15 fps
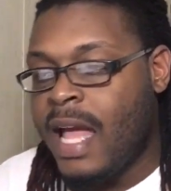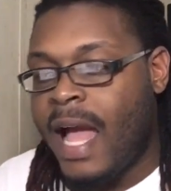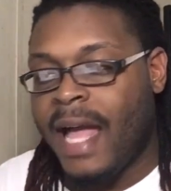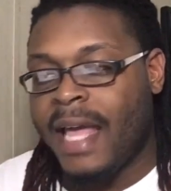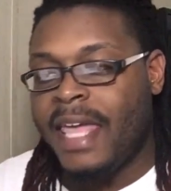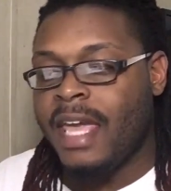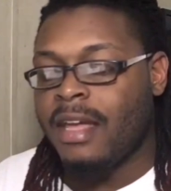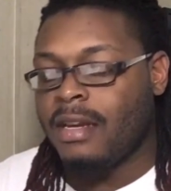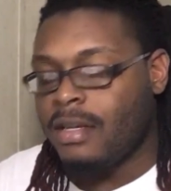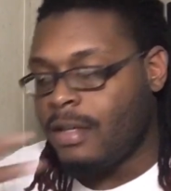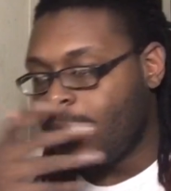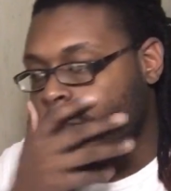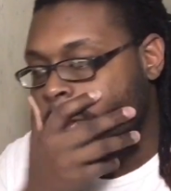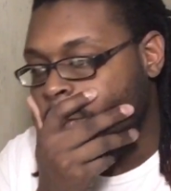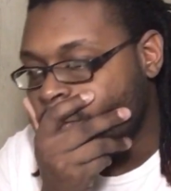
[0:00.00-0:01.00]
I can't,
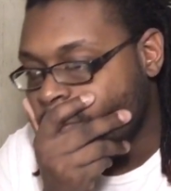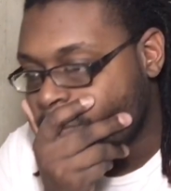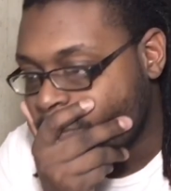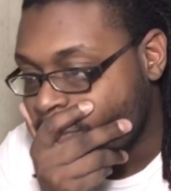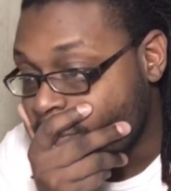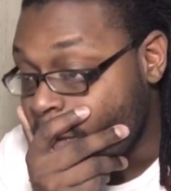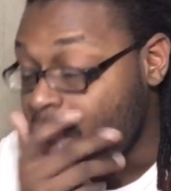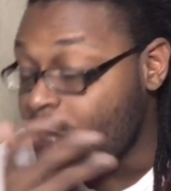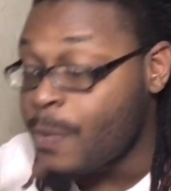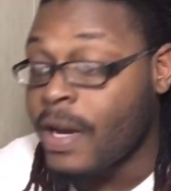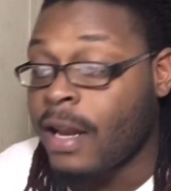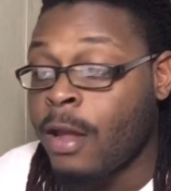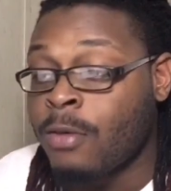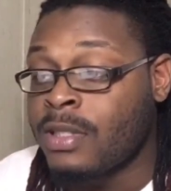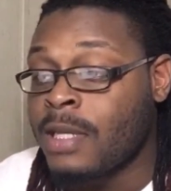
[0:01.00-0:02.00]
um, it's been
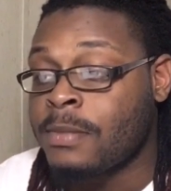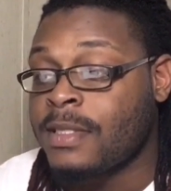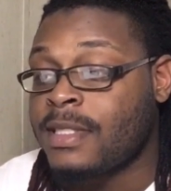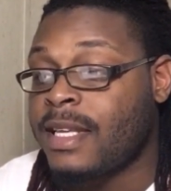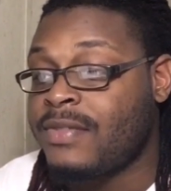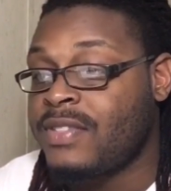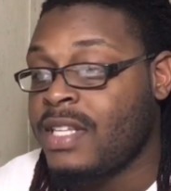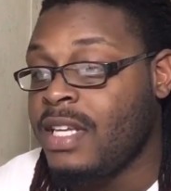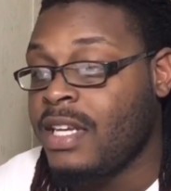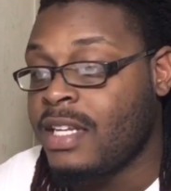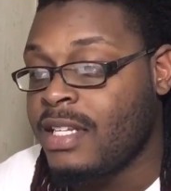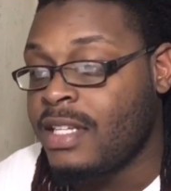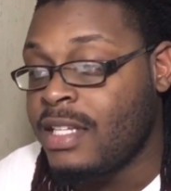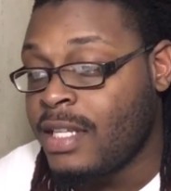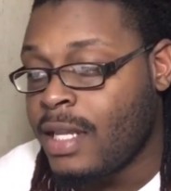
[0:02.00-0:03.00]
a long time since I've seen
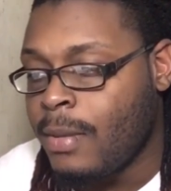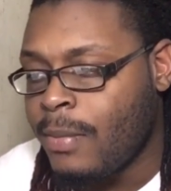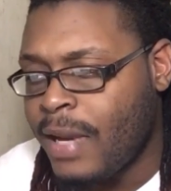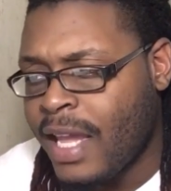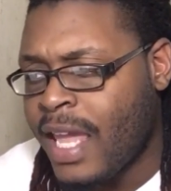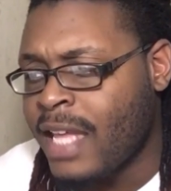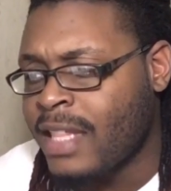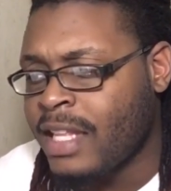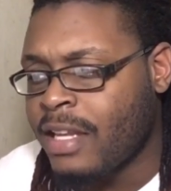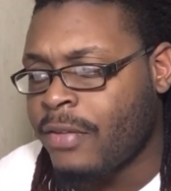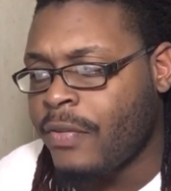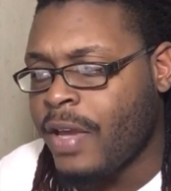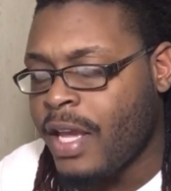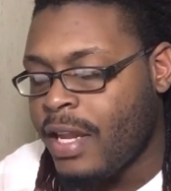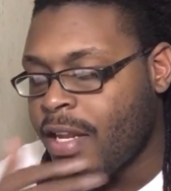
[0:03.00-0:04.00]
it, but I can't think
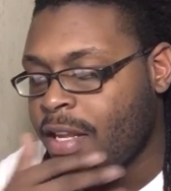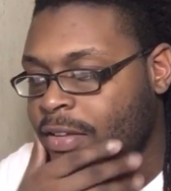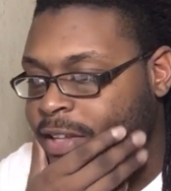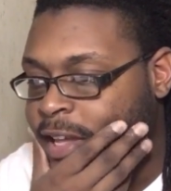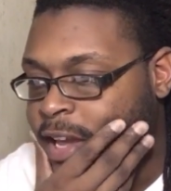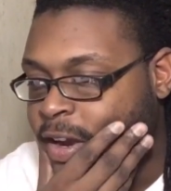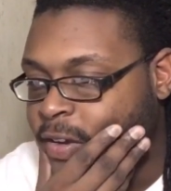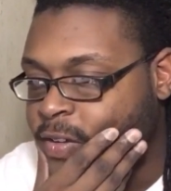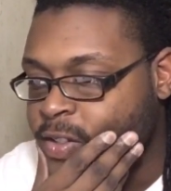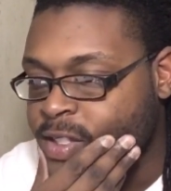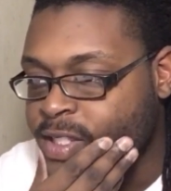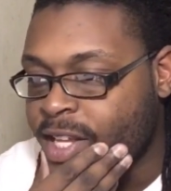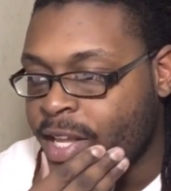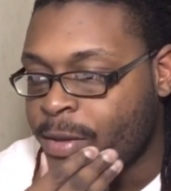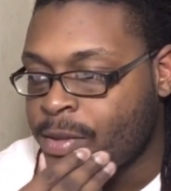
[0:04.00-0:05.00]
of any of the
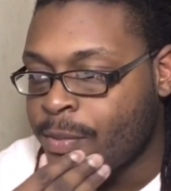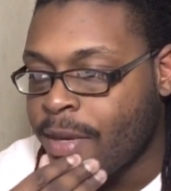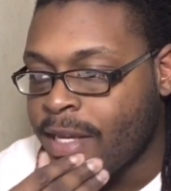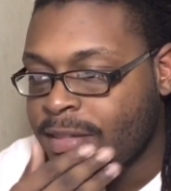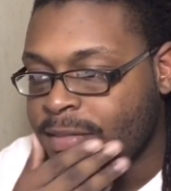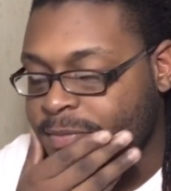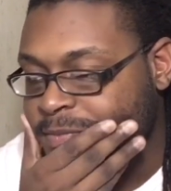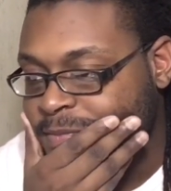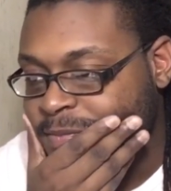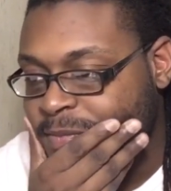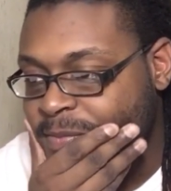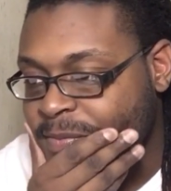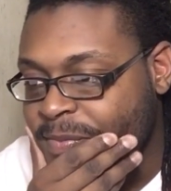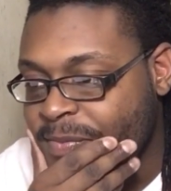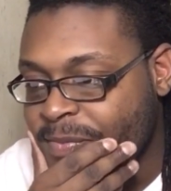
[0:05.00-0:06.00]
characters' names, man.
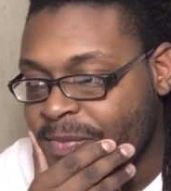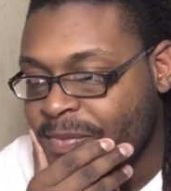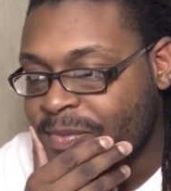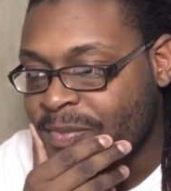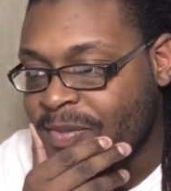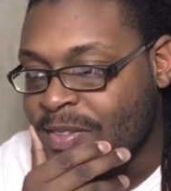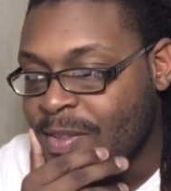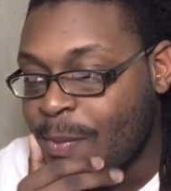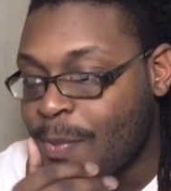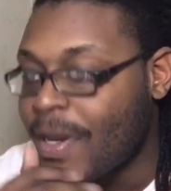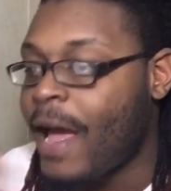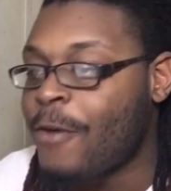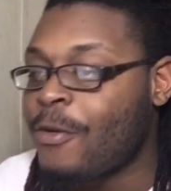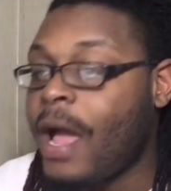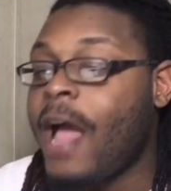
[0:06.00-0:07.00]
But
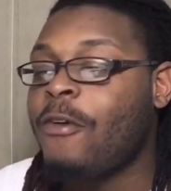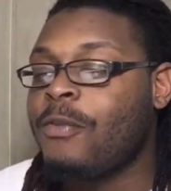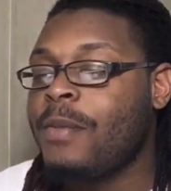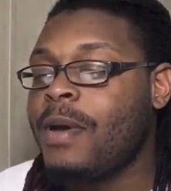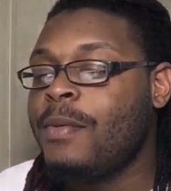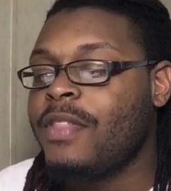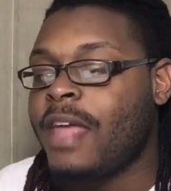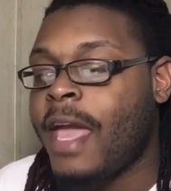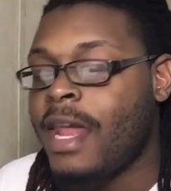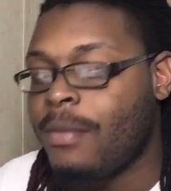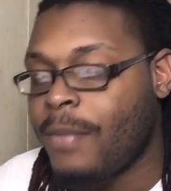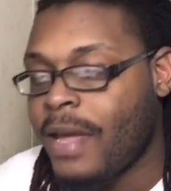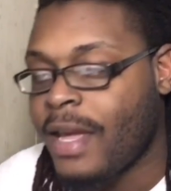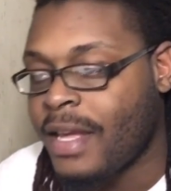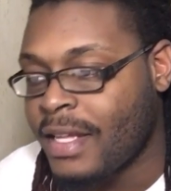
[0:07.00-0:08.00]
I, I remember the
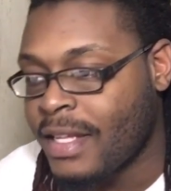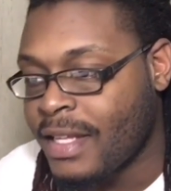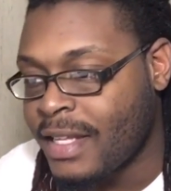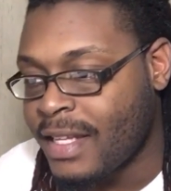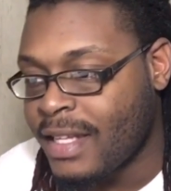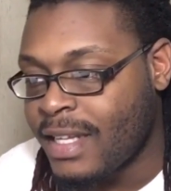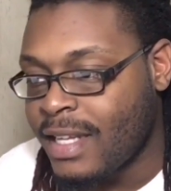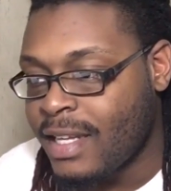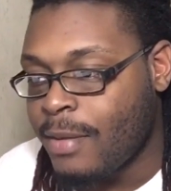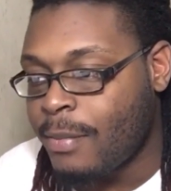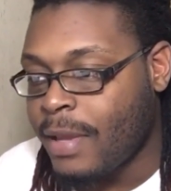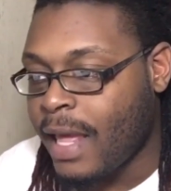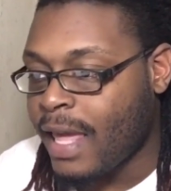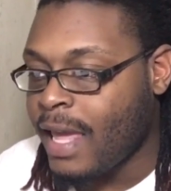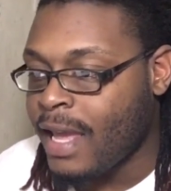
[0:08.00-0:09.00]
anime,
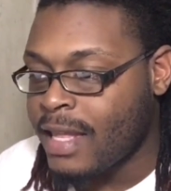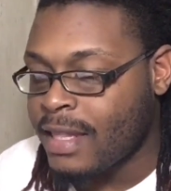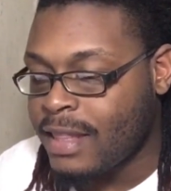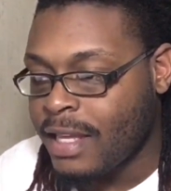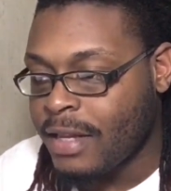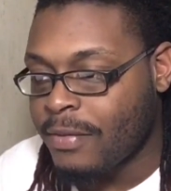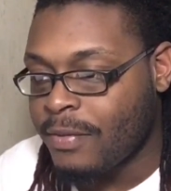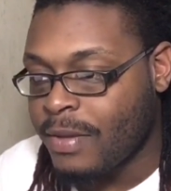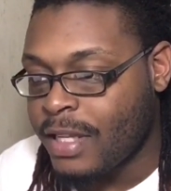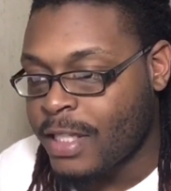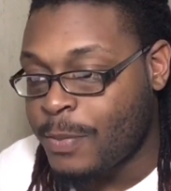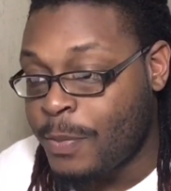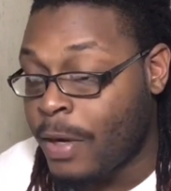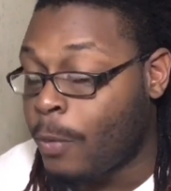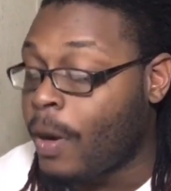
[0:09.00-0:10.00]
but I can't think of,
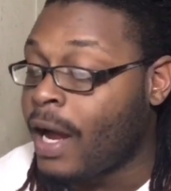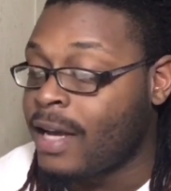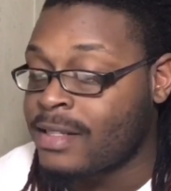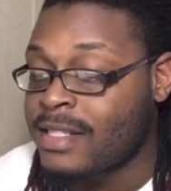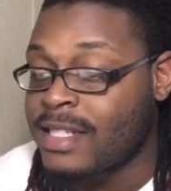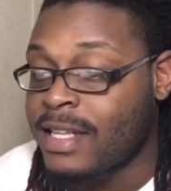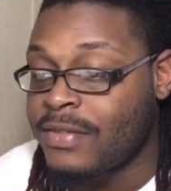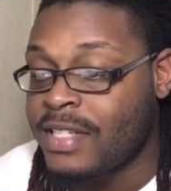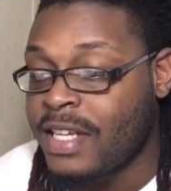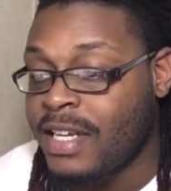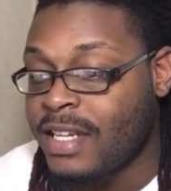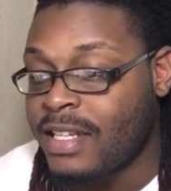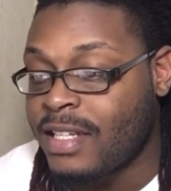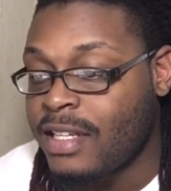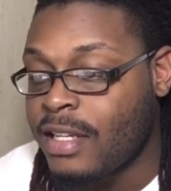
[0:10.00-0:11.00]
it's been a while since I've seen
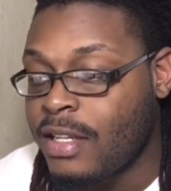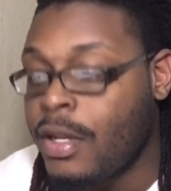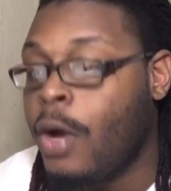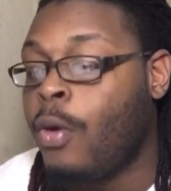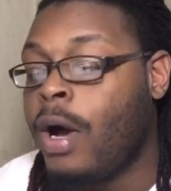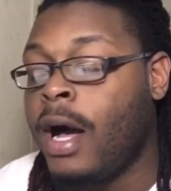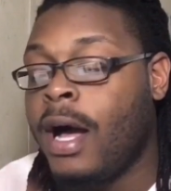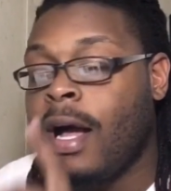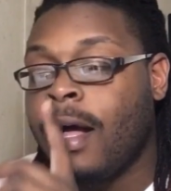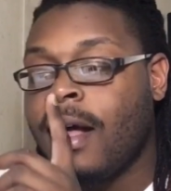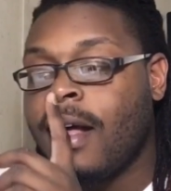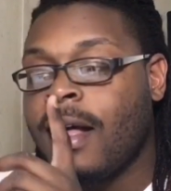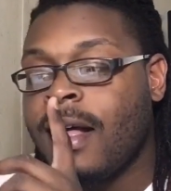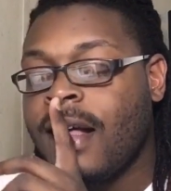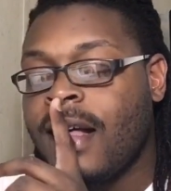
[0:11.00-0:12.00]
it. No, uh,